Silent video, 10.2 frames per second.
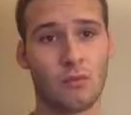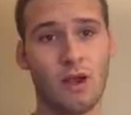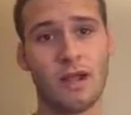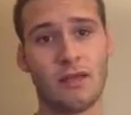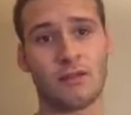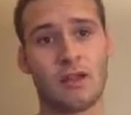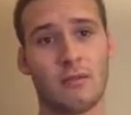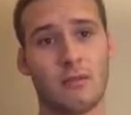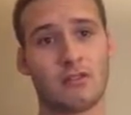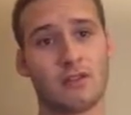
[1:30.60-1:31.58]
Right now, the
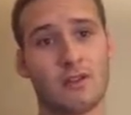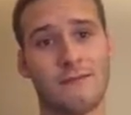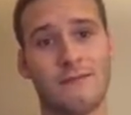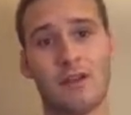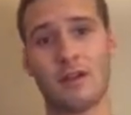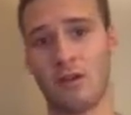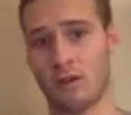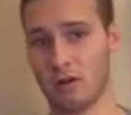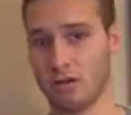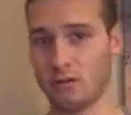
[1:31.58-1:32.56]
government is trying very
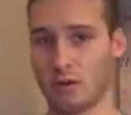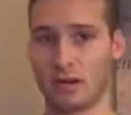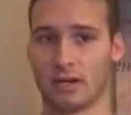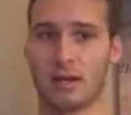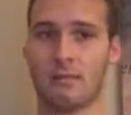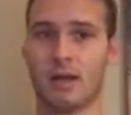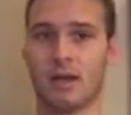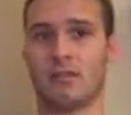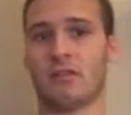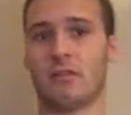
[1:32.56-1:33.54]
hard to regulate and
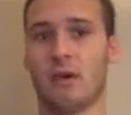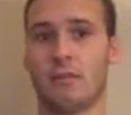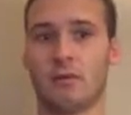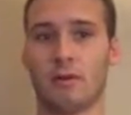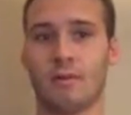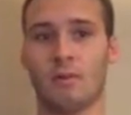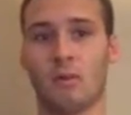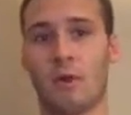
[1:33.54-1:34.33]
ban certain weaponry.